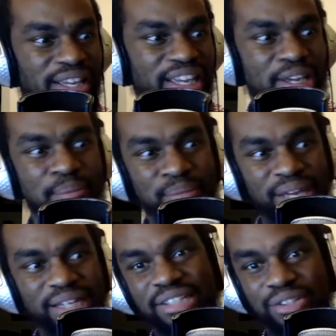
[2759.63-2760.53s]
him
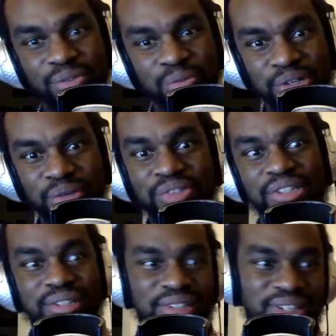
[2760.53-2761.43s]
and this dude
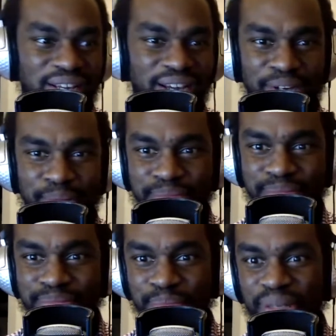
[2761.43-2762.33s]
Mnuchin
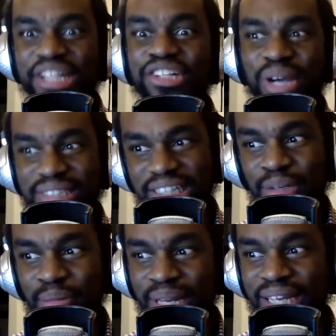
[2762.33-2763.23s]
plagiarizing it.
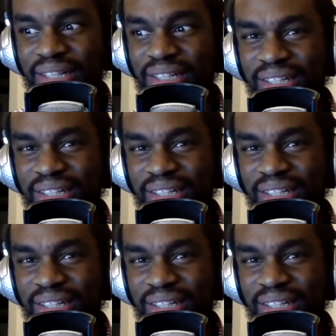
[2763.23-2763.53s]
And I'm like,